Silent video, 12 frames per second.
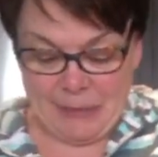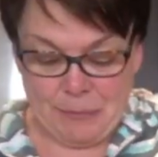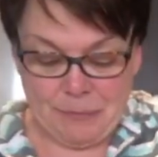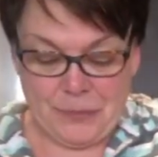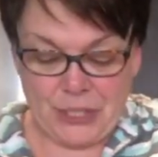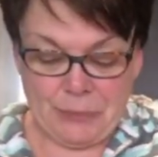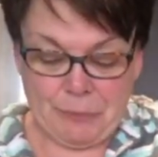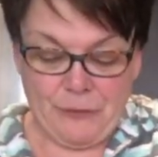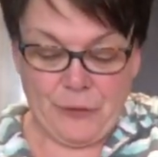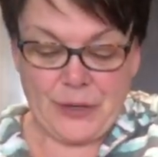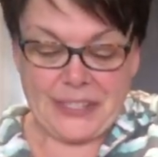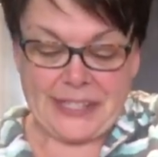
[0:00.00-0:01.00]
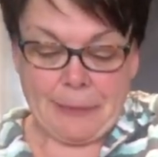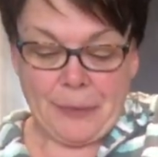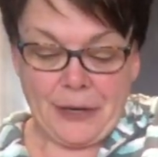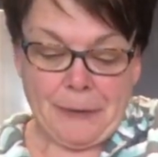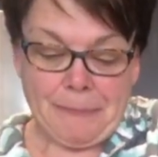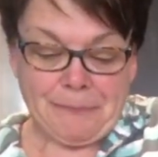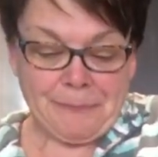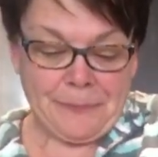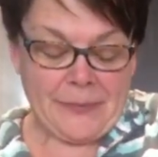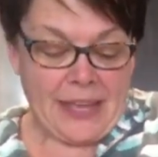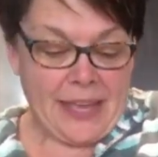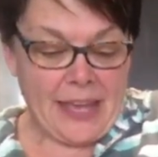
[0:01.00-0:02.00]
just before supper.
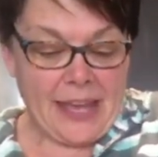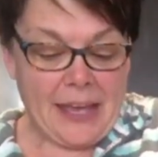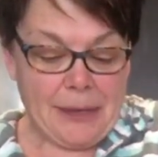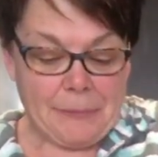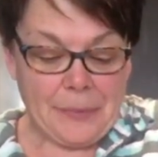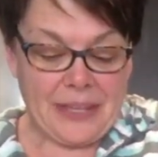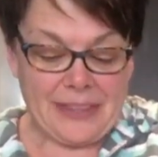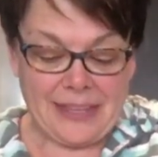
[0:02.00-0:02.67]
But